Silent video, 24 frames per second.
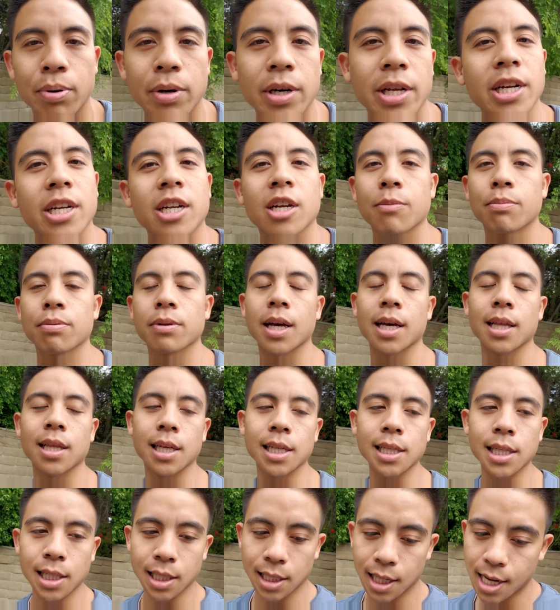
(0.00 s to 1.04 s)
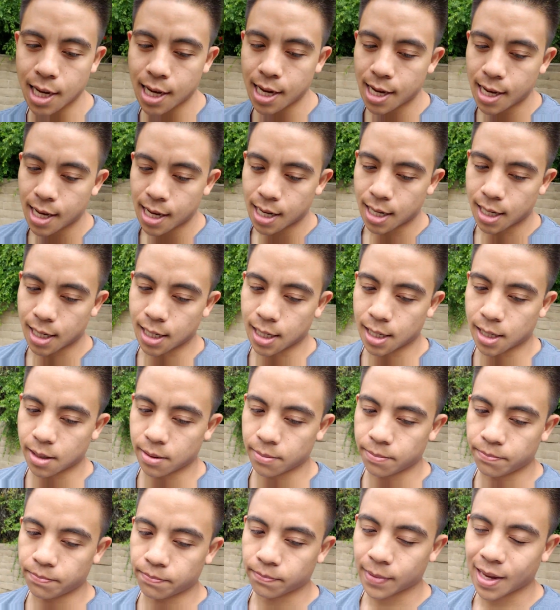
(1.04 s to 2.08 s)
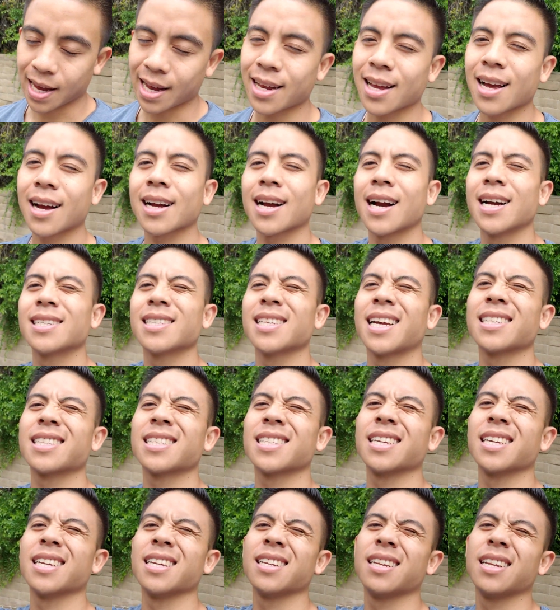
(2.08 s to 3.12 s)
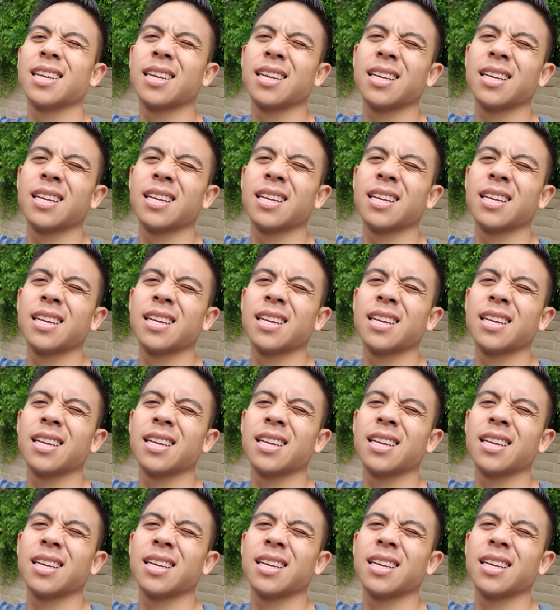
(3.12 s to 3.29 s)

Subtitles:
Put it in your playlist. And yeah, guys, that's it.